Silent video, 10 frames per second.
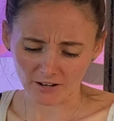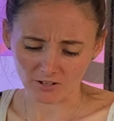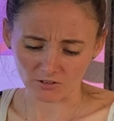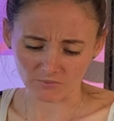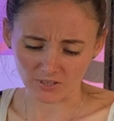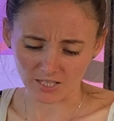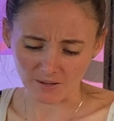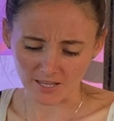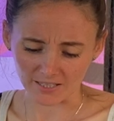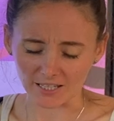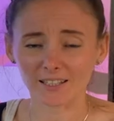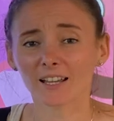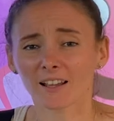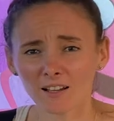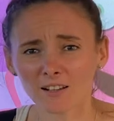carry on with the meeting,
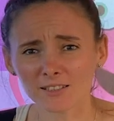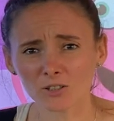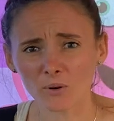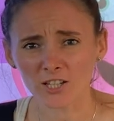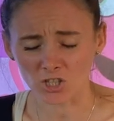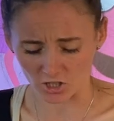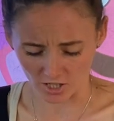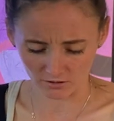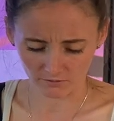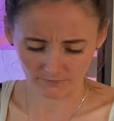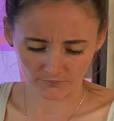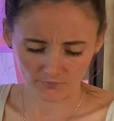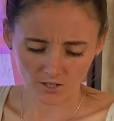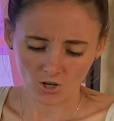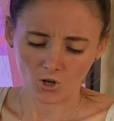can I ask a question?
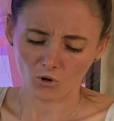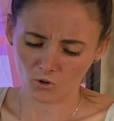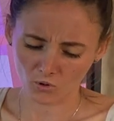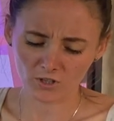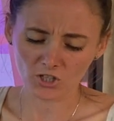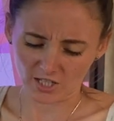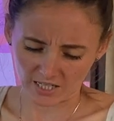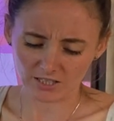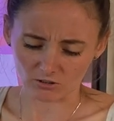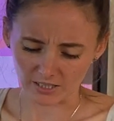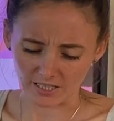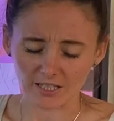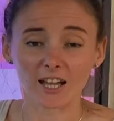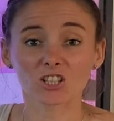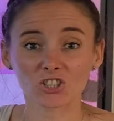All the Jiggies nodded
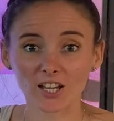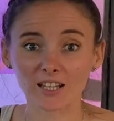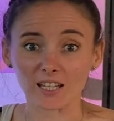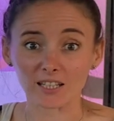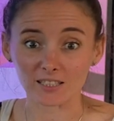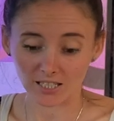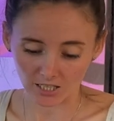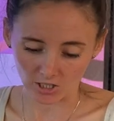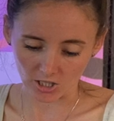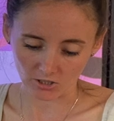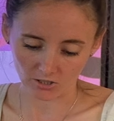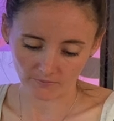and Jenny continued.